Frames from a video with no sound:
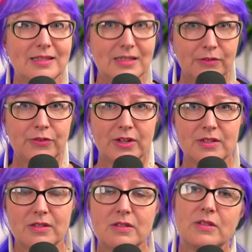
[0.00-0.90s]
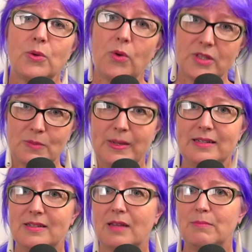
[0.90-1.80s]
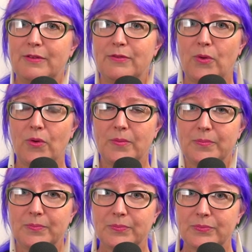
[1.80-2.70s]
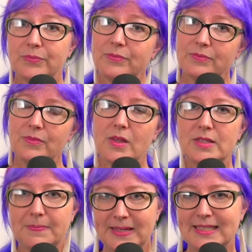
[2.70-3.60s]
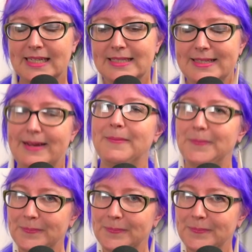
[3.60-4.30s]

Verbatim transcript: different to what's been done before? Something to consider.